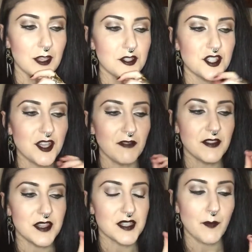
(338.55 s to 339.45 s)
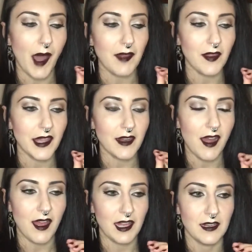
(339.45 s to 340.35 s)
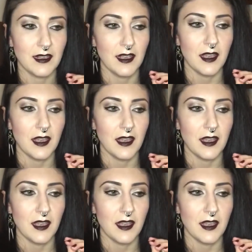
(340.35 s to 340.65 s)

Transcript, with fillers: shoved the spotlight on